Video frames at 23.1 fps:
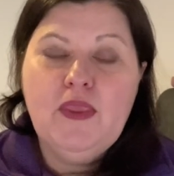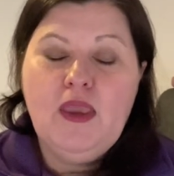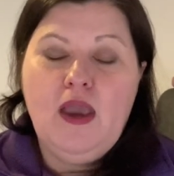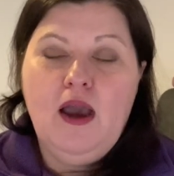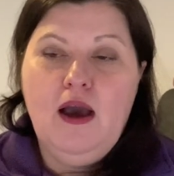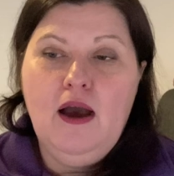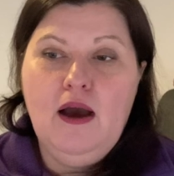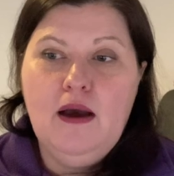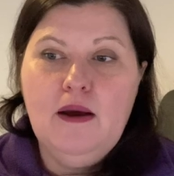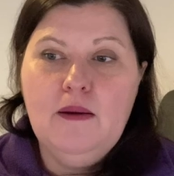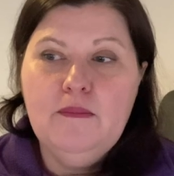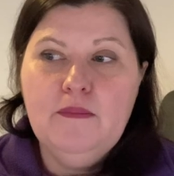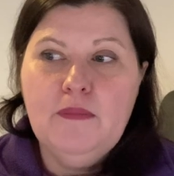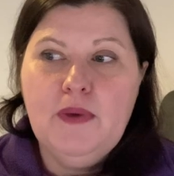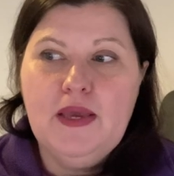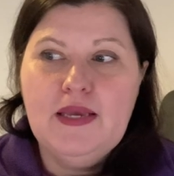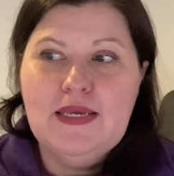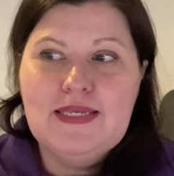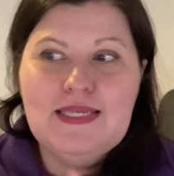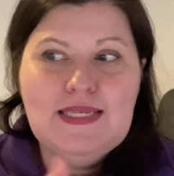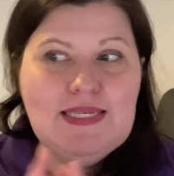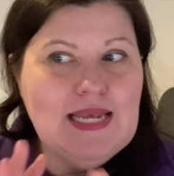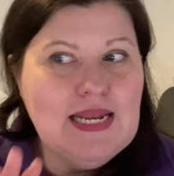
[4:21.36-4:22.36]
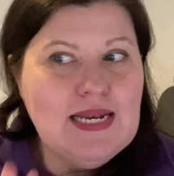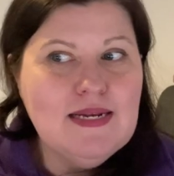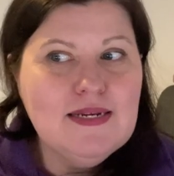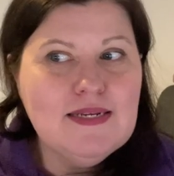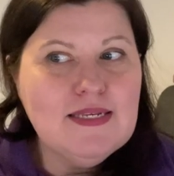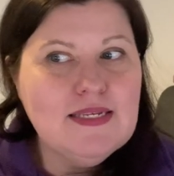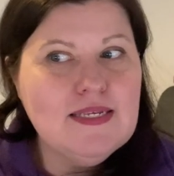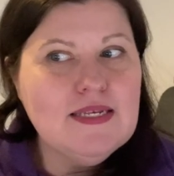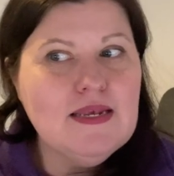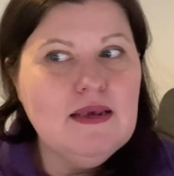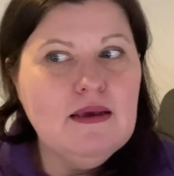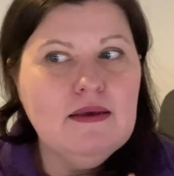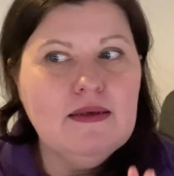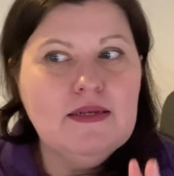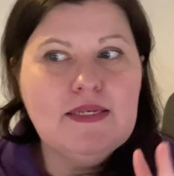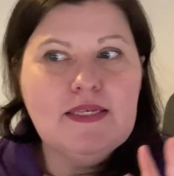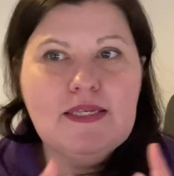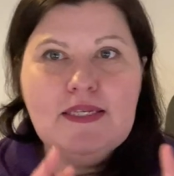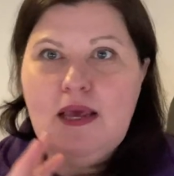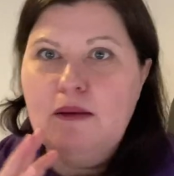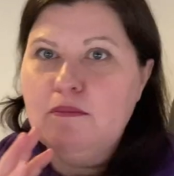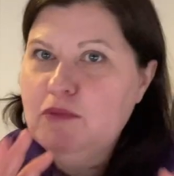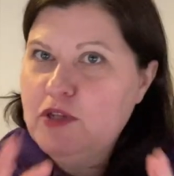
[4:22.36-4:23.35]
um, since
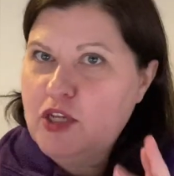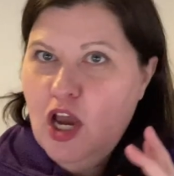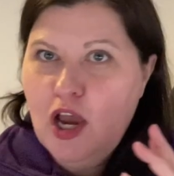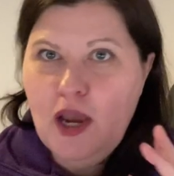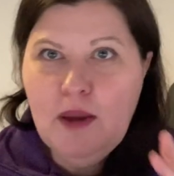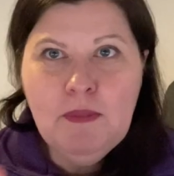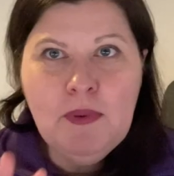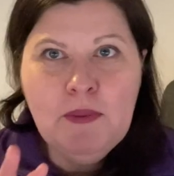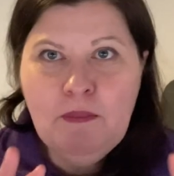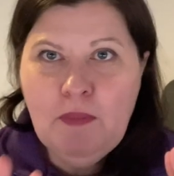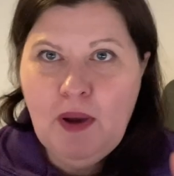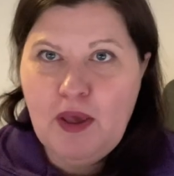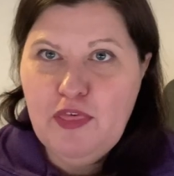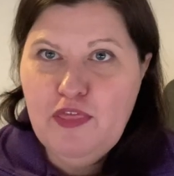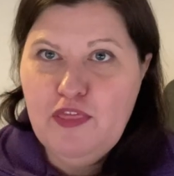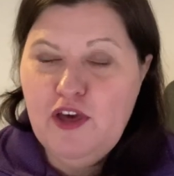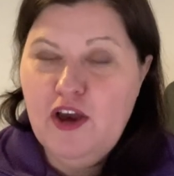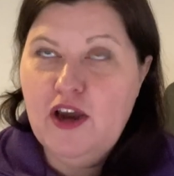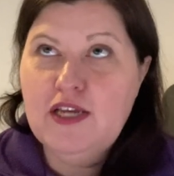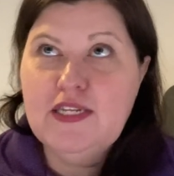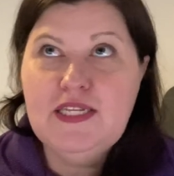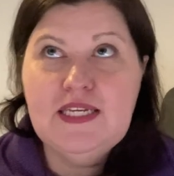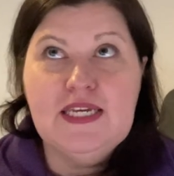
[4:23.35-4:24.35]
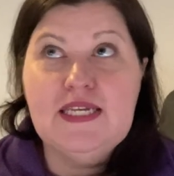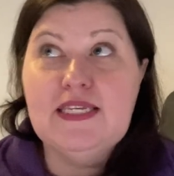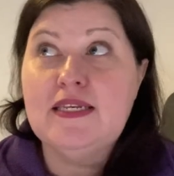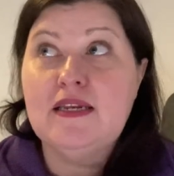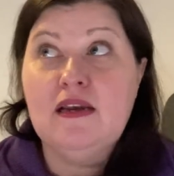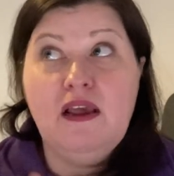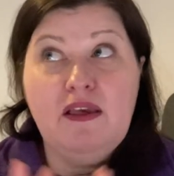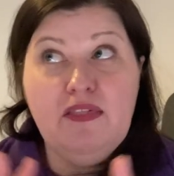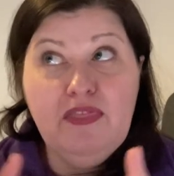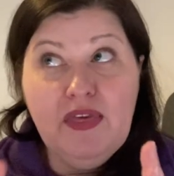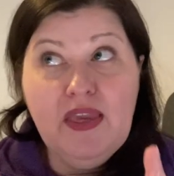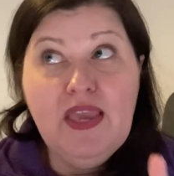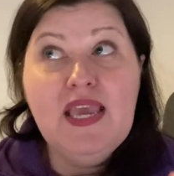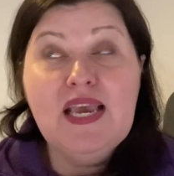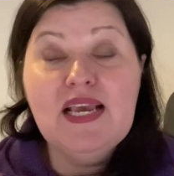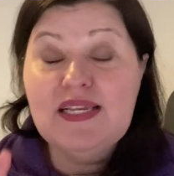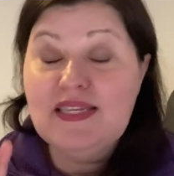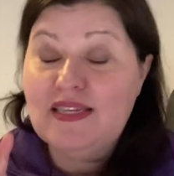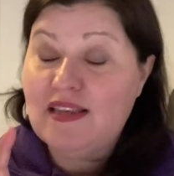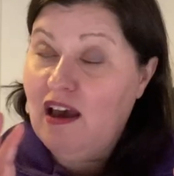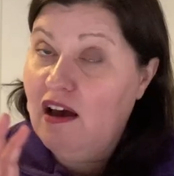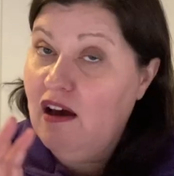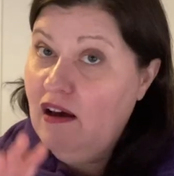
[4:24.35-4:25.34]
sometime in my 30s and I think it
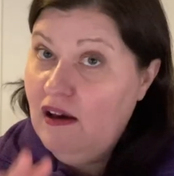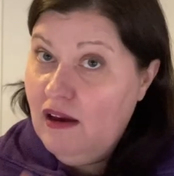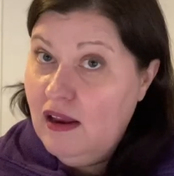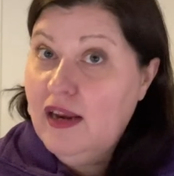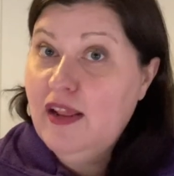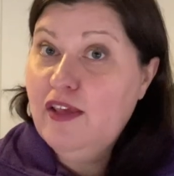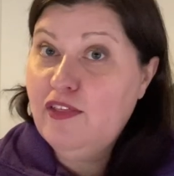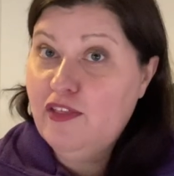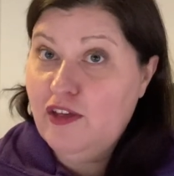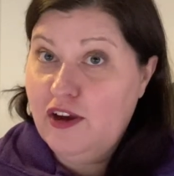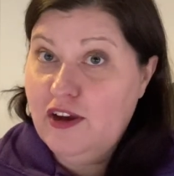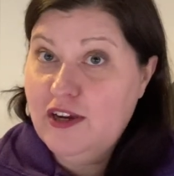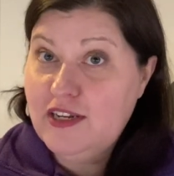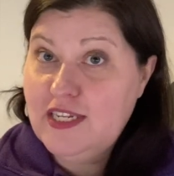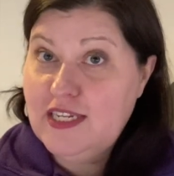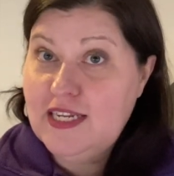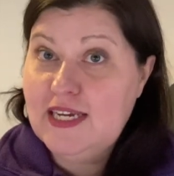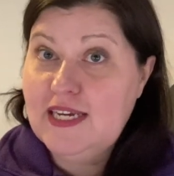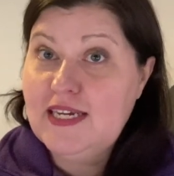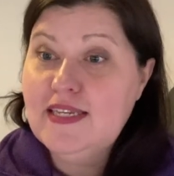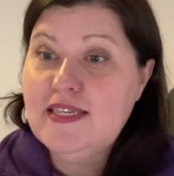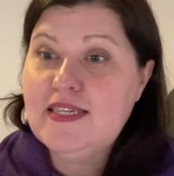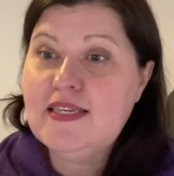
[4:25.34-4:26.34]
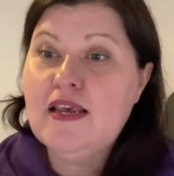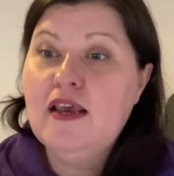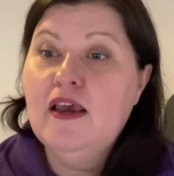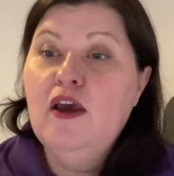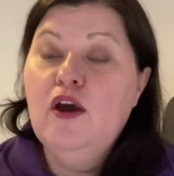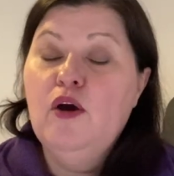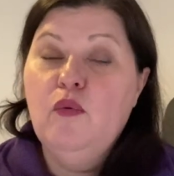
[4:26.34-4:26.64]
is early 30s